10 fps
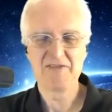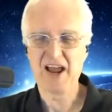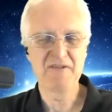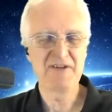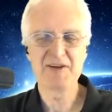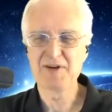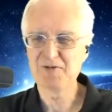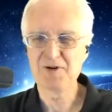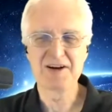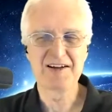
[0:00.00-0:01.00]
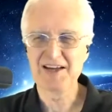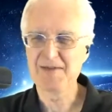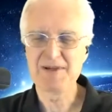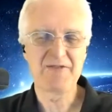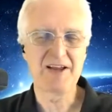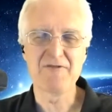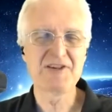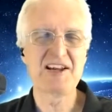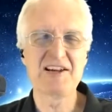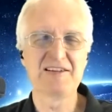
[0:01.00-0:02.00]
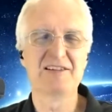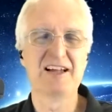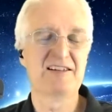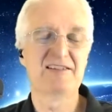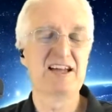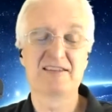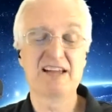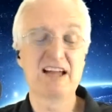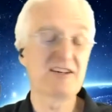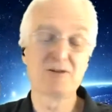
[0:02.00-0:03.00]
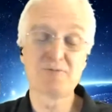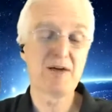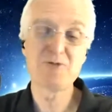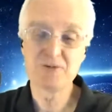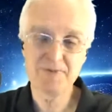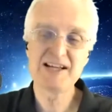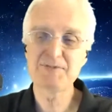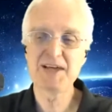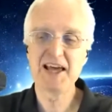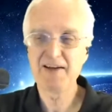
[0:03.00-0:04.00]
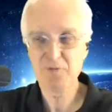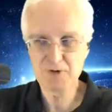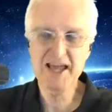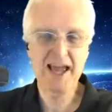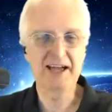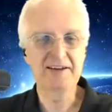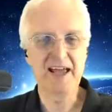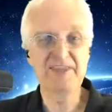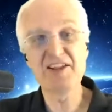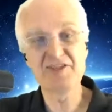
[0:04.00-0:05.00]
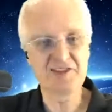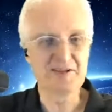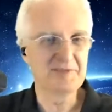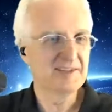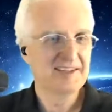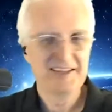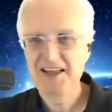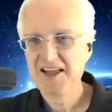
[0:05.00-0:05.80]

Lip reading: Everything went wrong. I mean, every technical problem you could possibly have, we had, and then some.